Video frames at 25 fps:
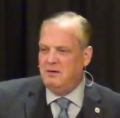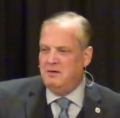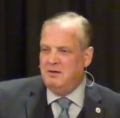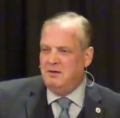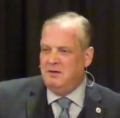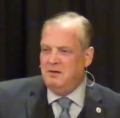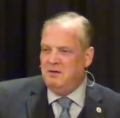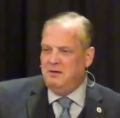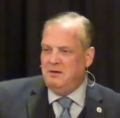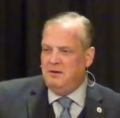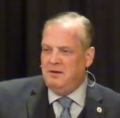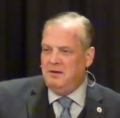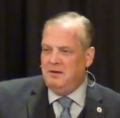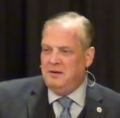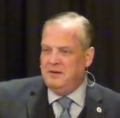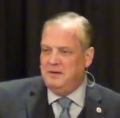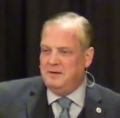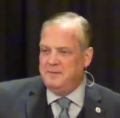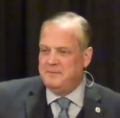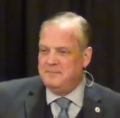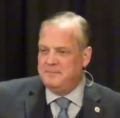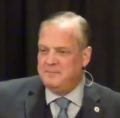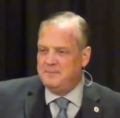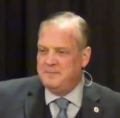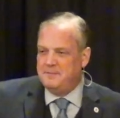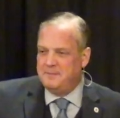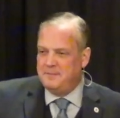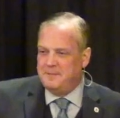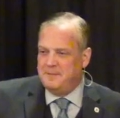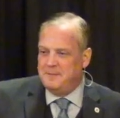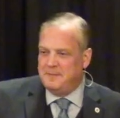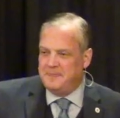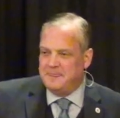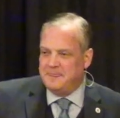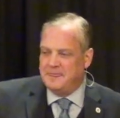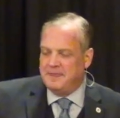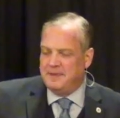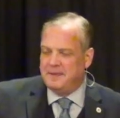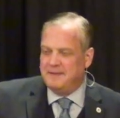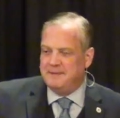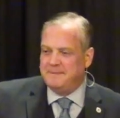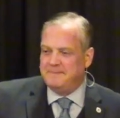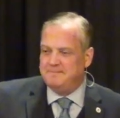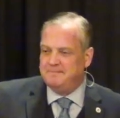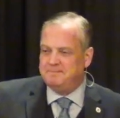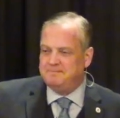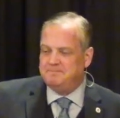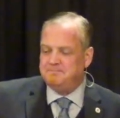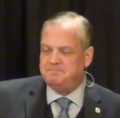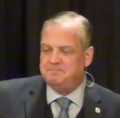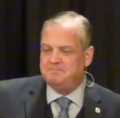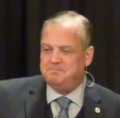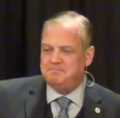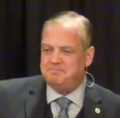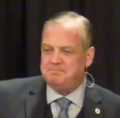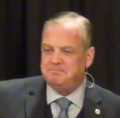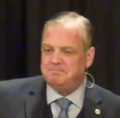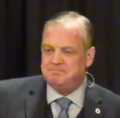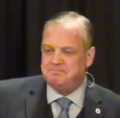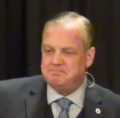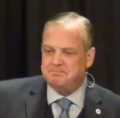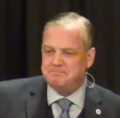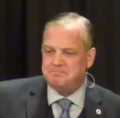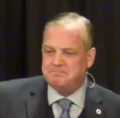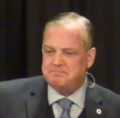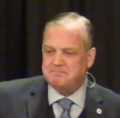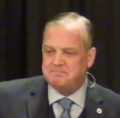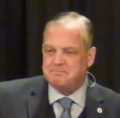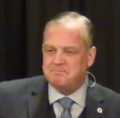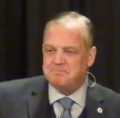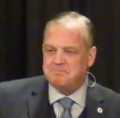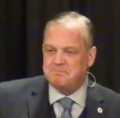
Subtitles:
(no one is talking)